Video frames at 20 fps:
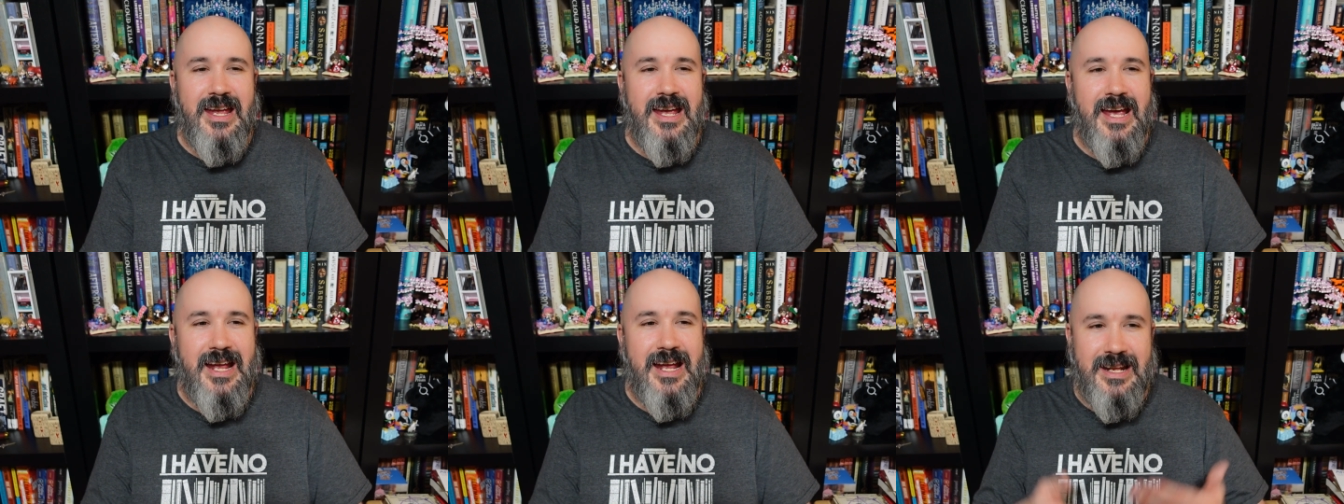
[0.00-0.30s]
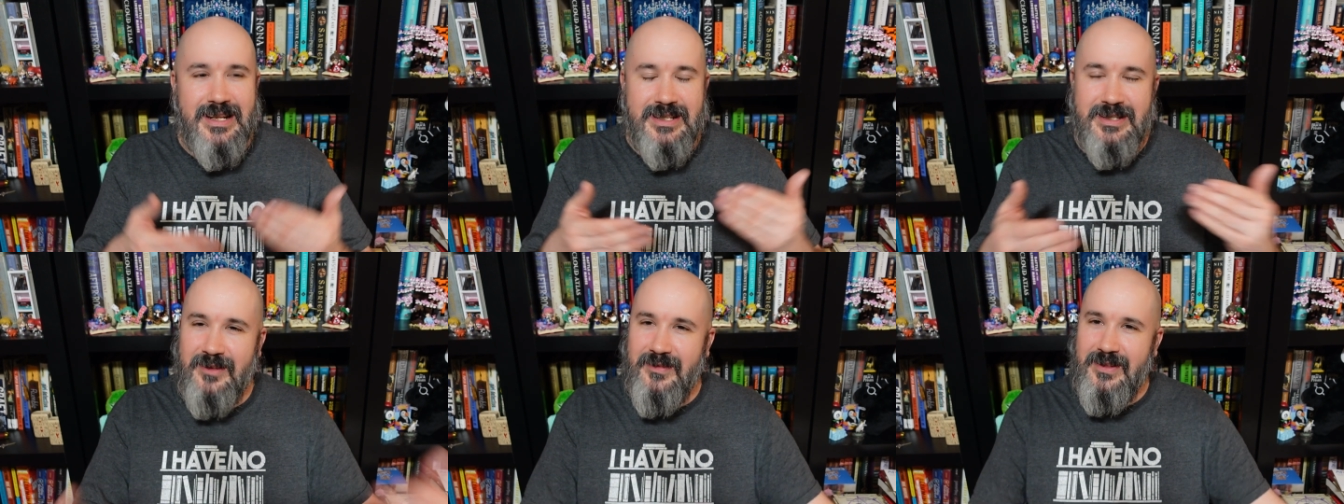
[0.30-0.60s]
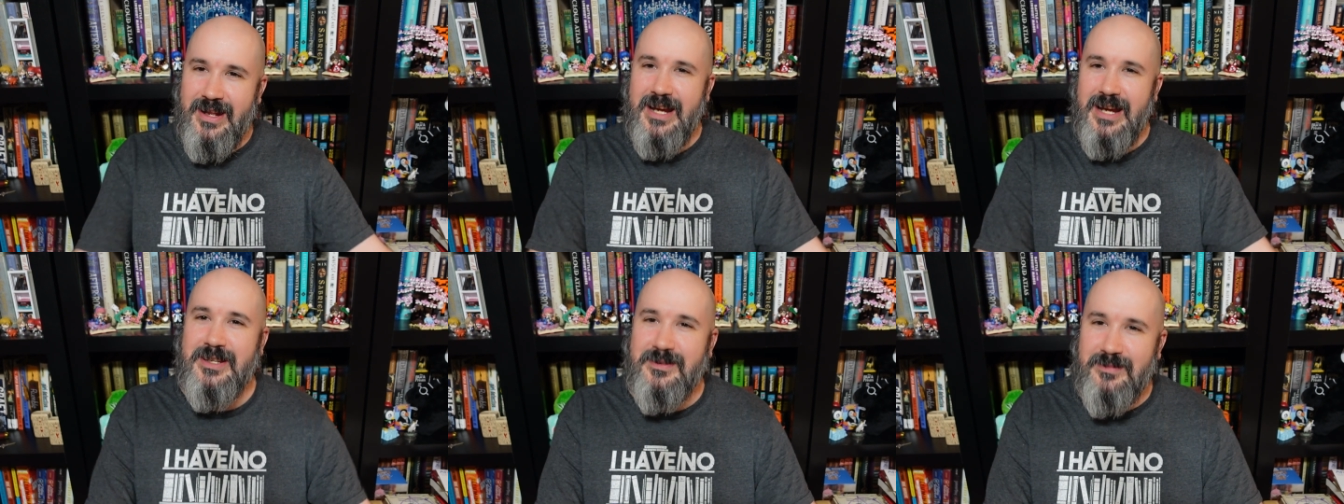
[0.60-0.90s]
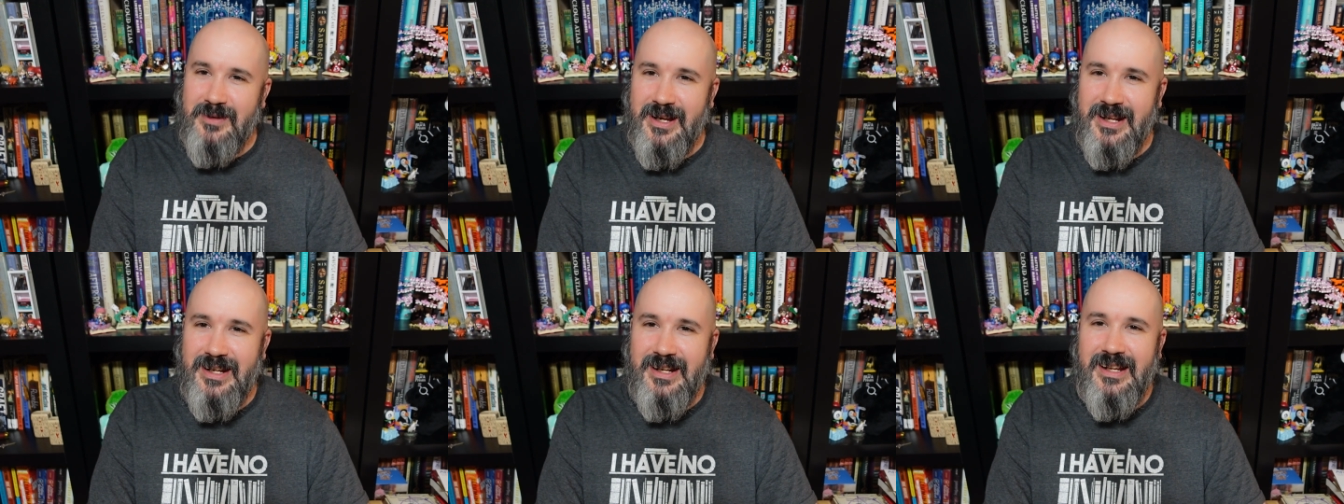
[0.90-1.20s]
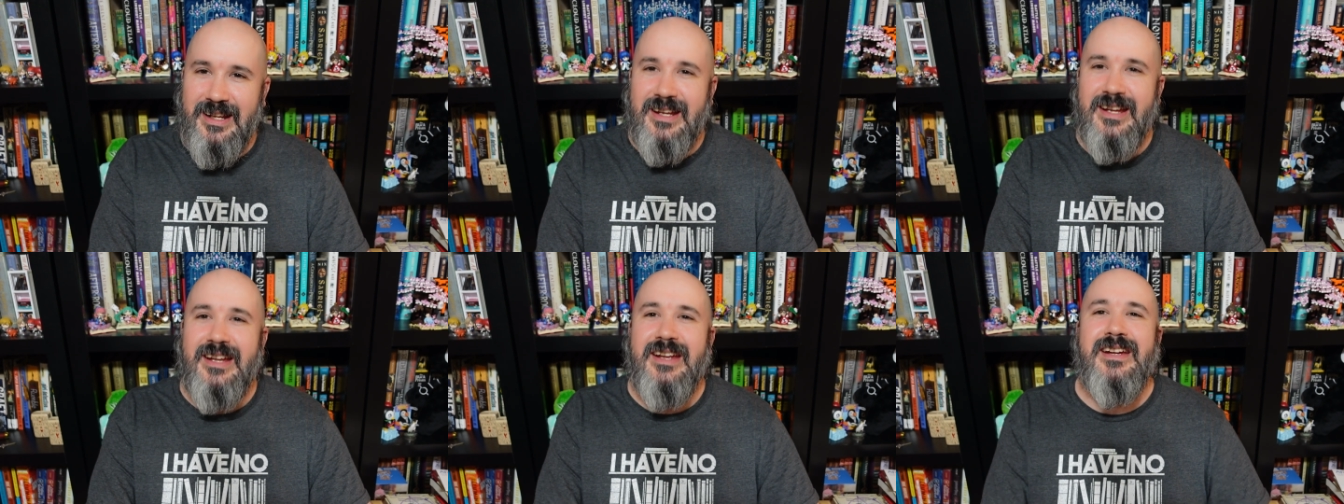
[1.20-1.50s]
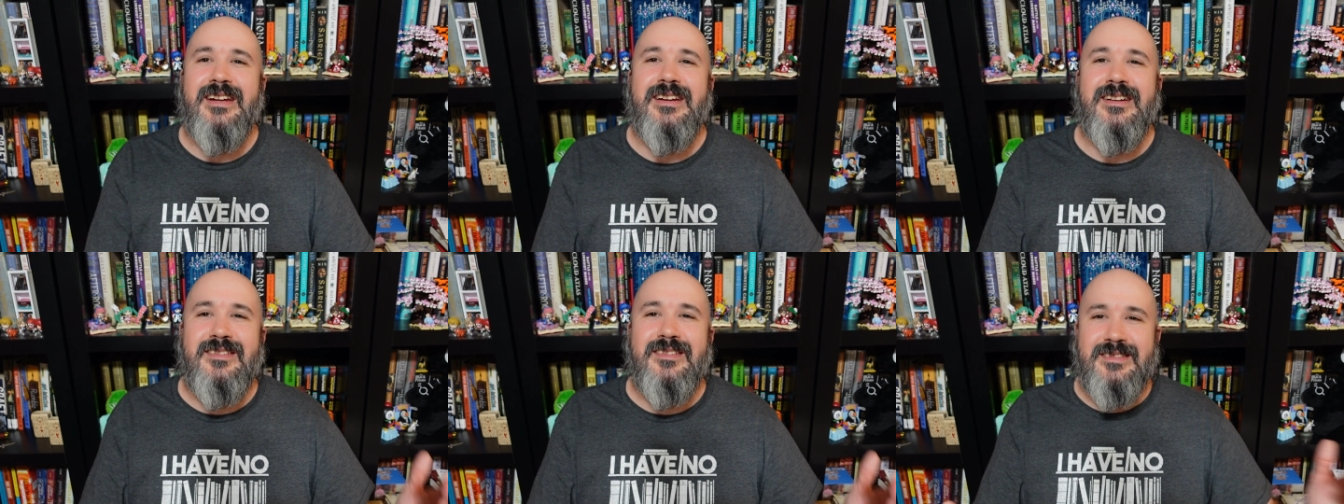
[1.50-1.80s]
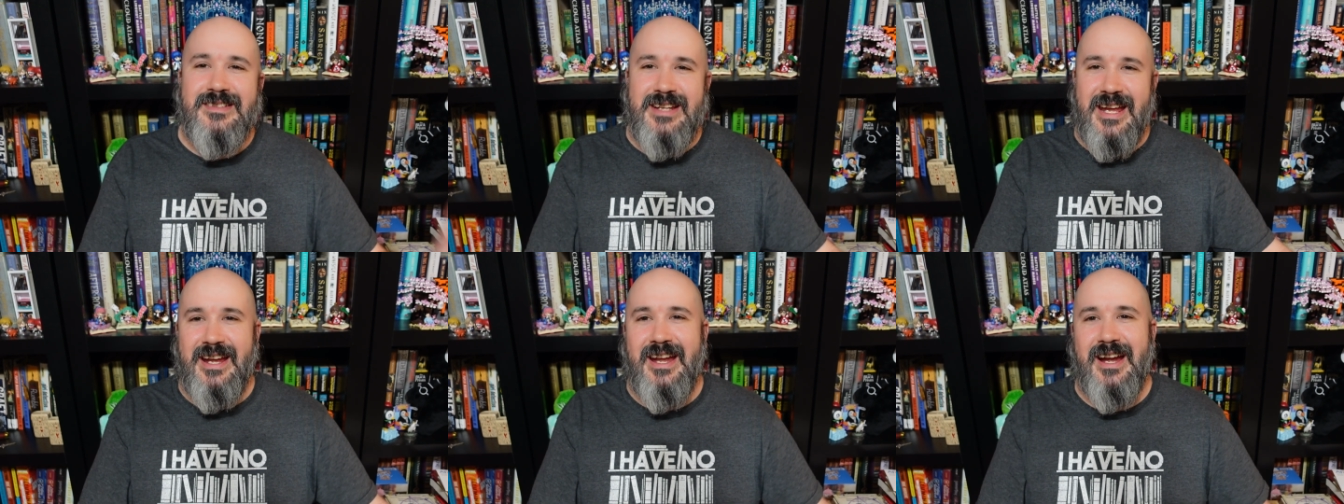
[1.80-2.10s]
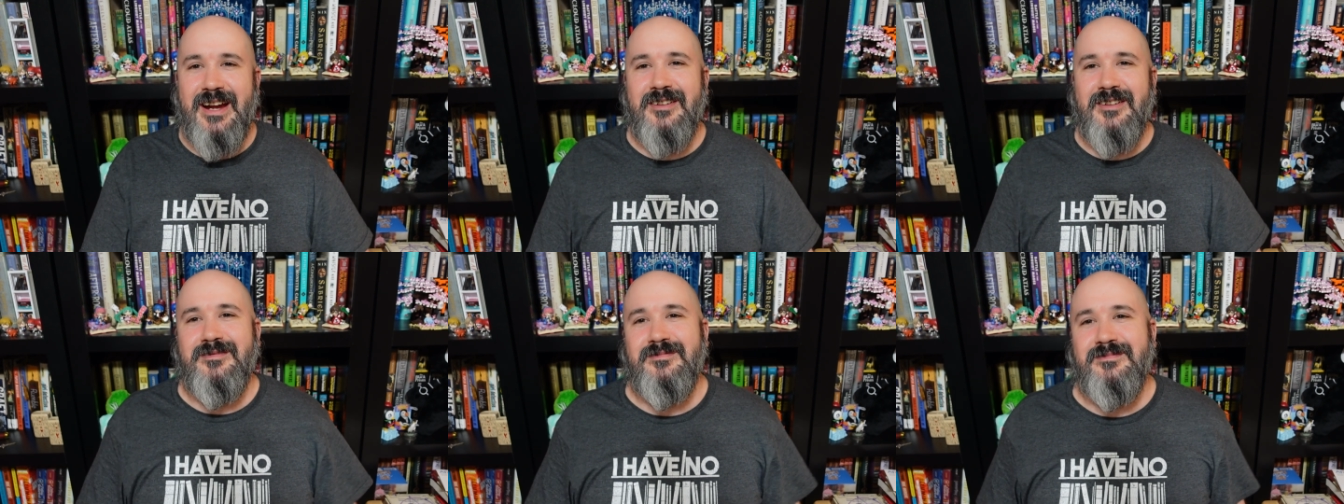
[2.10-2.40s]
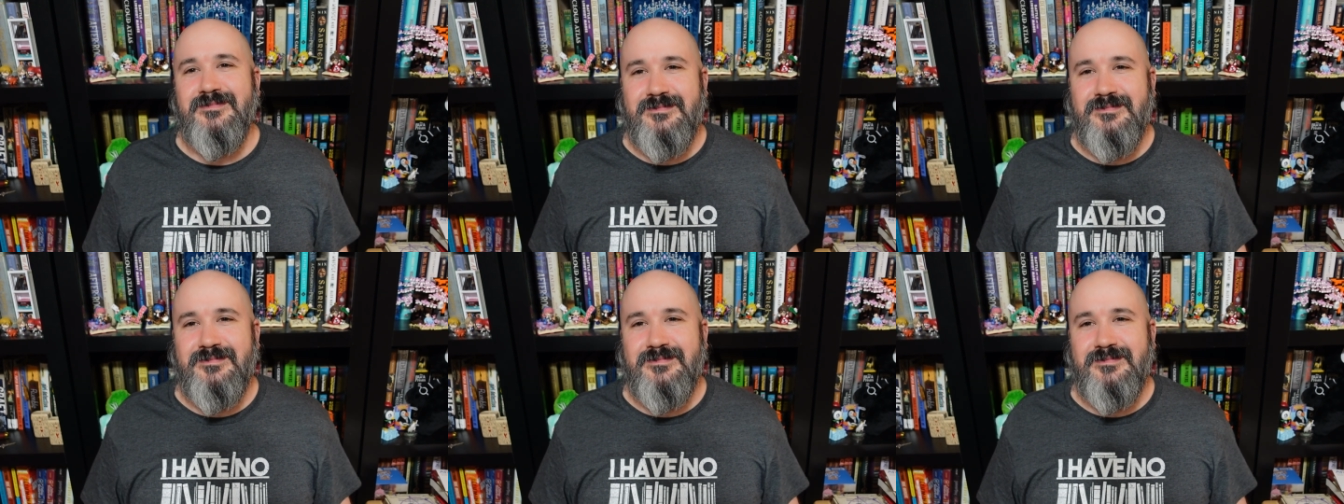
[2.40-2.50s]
And until the next one, take care.